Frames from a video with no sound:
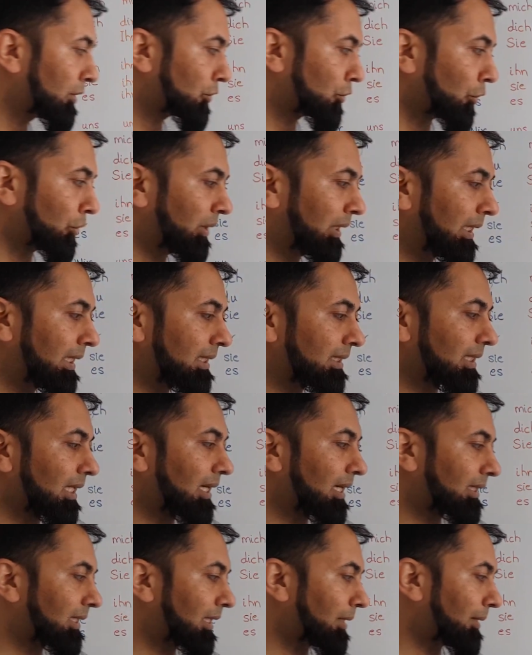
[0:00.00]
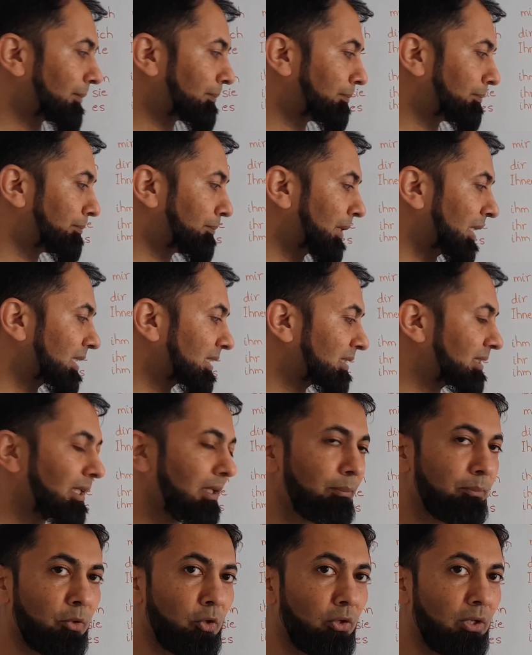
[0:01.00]
So these are the
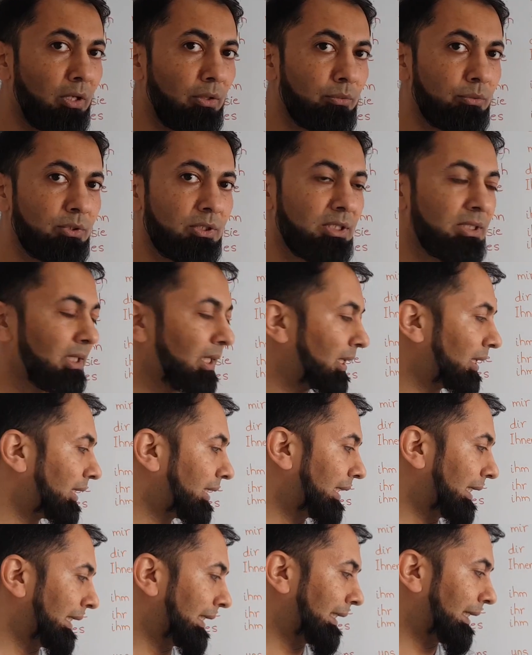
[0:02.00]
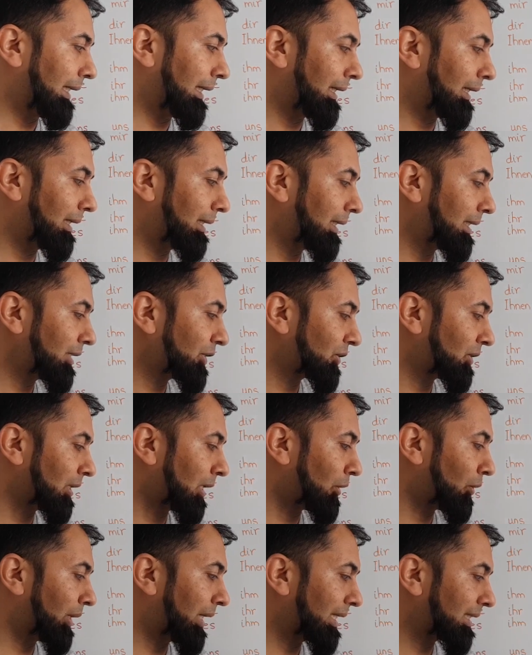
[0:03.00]
personal pronouns in English.
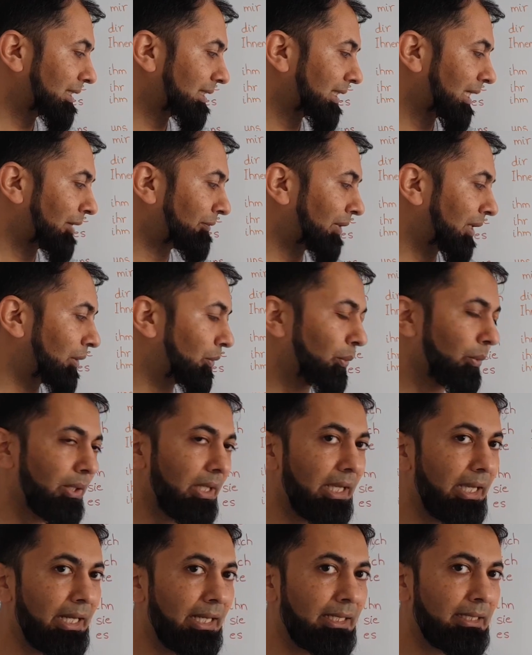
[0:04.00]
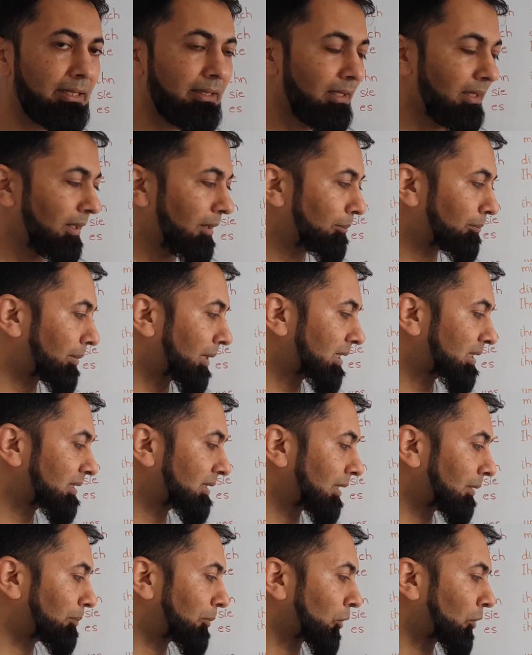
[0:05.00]
Now let's have a look at
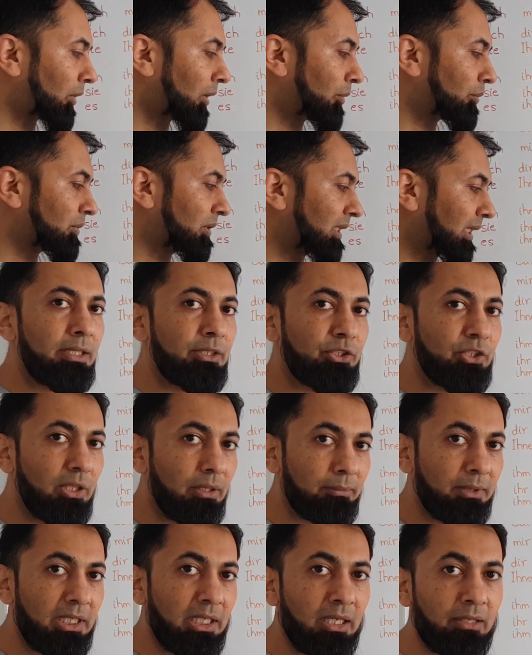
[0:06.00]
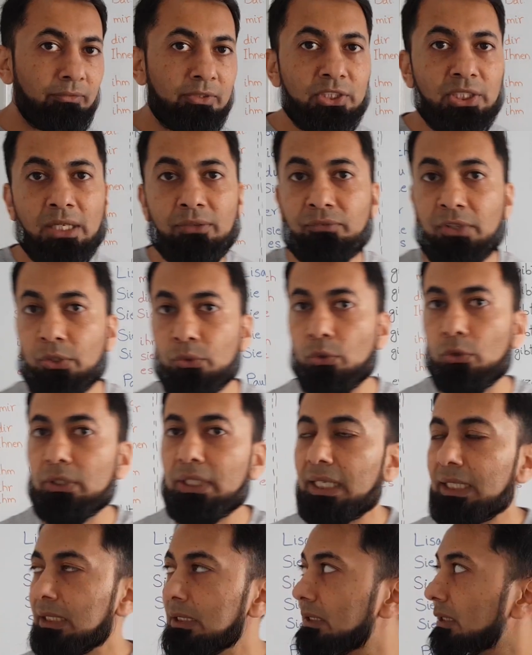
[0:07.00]
personal pronouns in German language, and we know
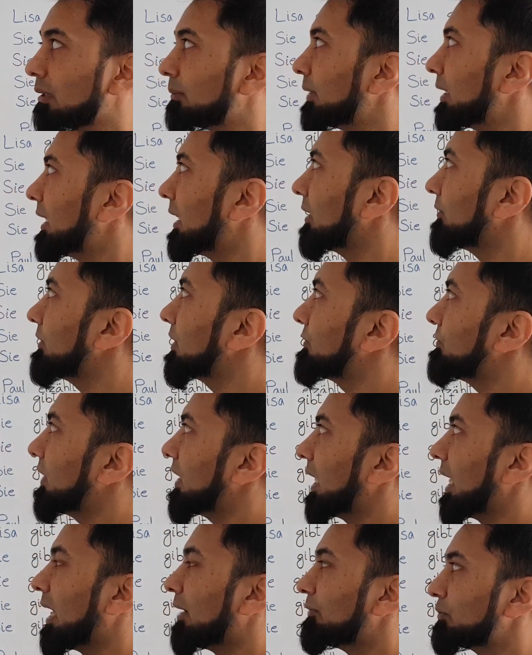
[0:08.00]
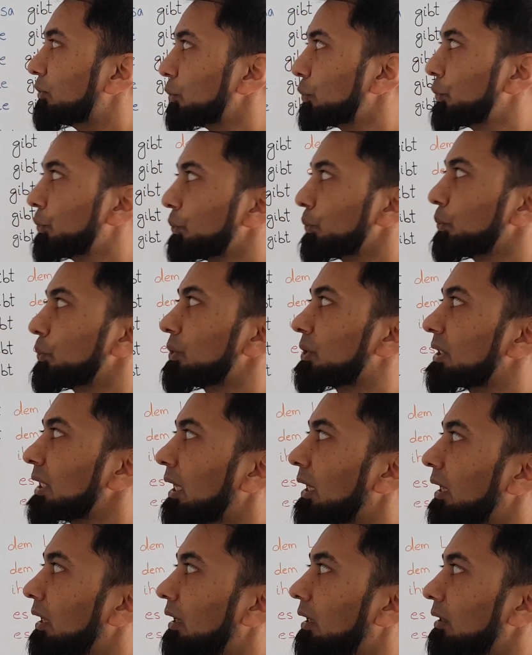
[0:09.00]
that in German language we have to use
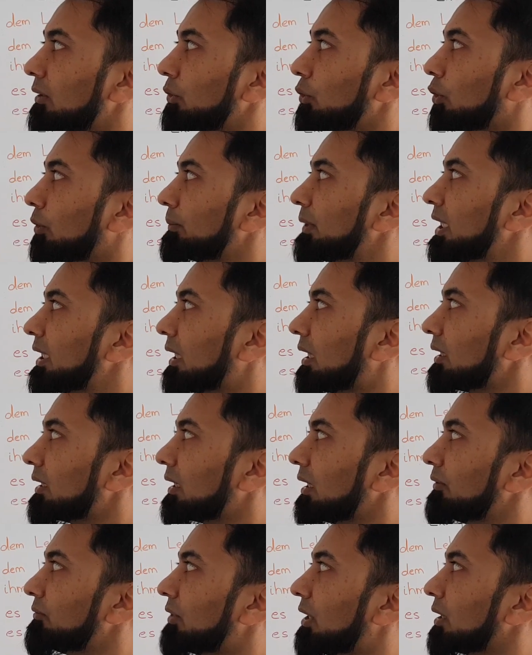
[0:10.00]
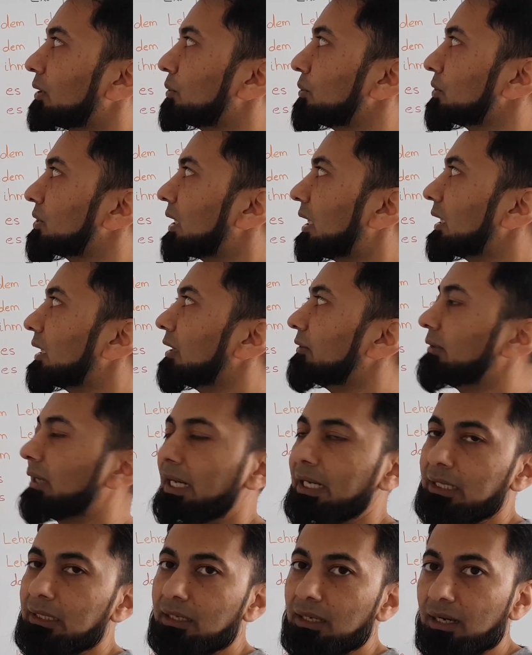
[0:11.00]
nominative, accusative
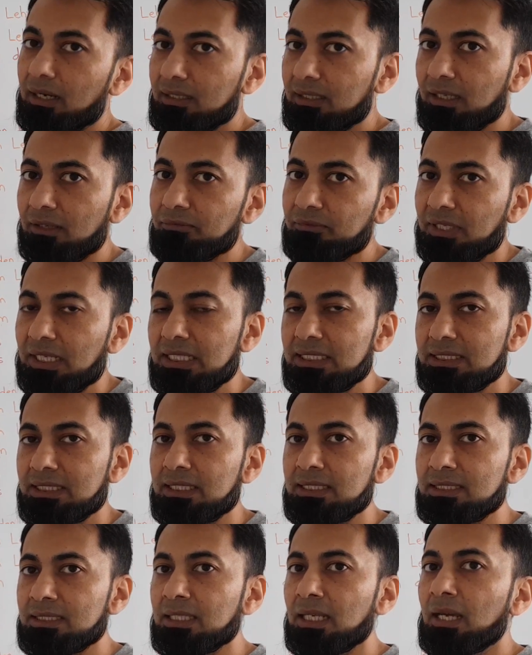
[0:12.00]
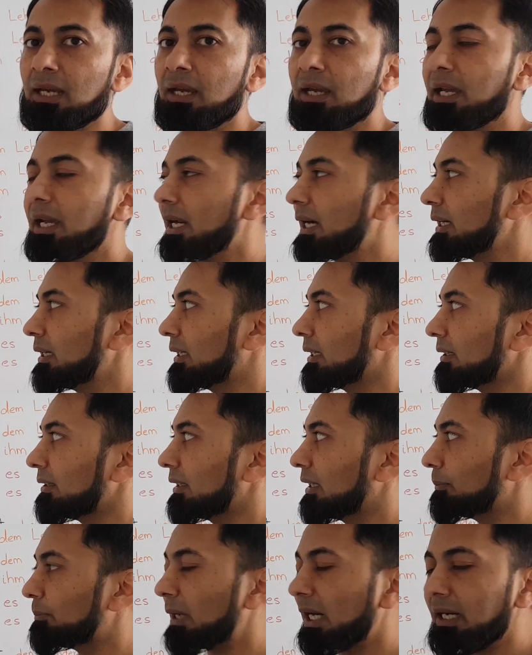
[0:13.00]
and dative cases, and
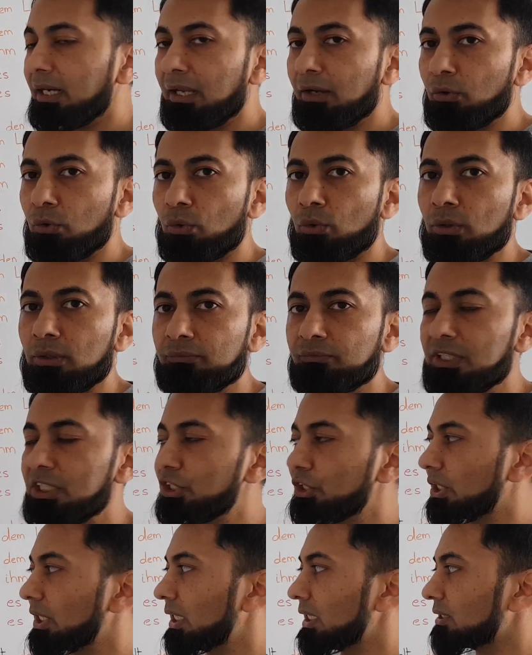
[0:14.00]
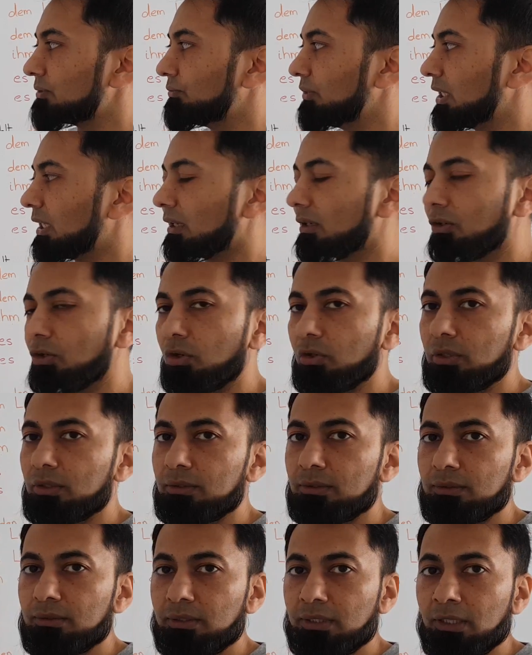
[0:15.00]
depending on which case we are
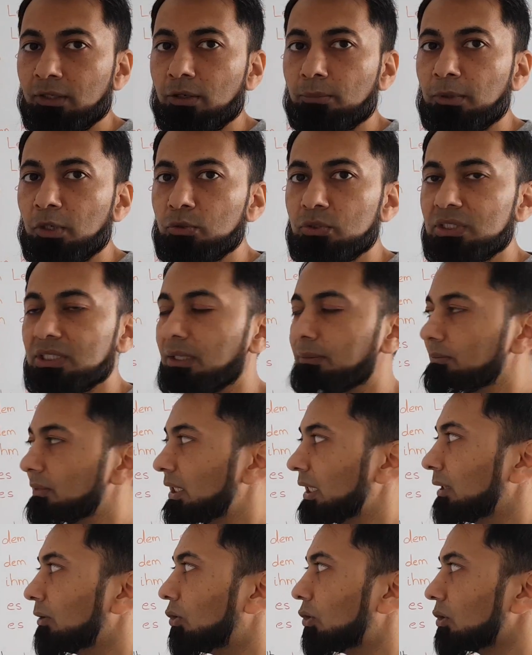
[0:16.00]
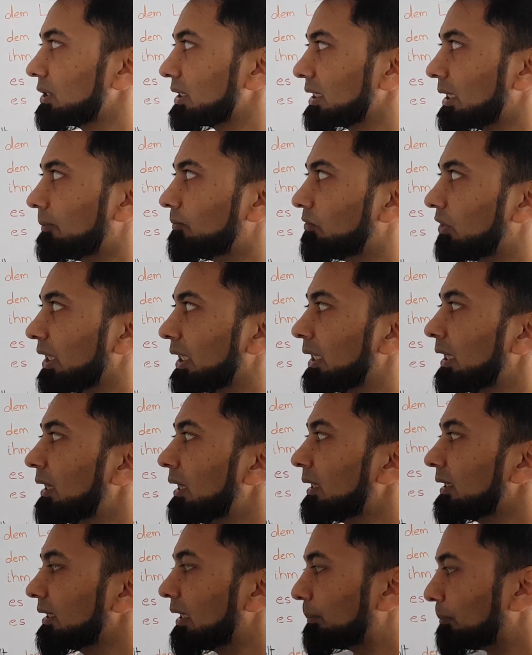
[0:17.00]
talking about something or someone,
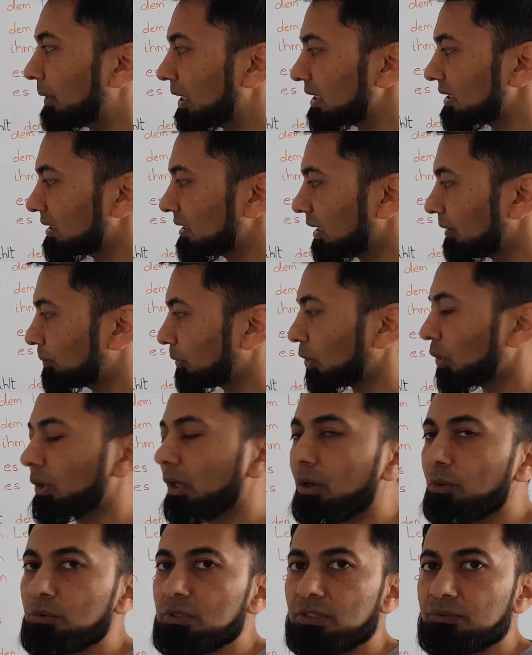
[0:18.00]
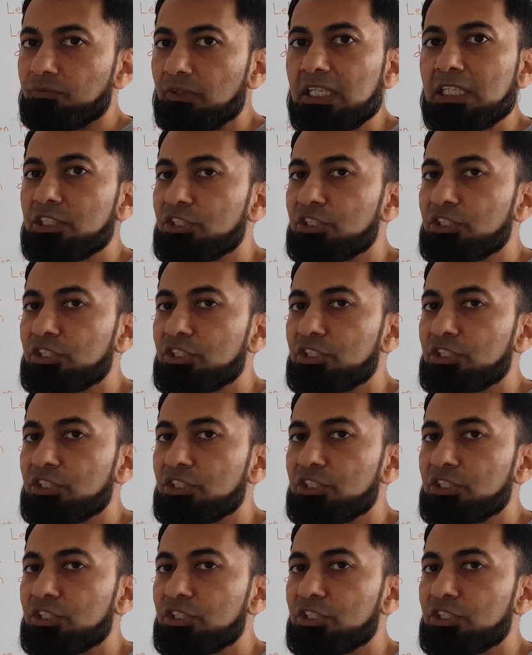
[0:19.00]
the personal pronouns will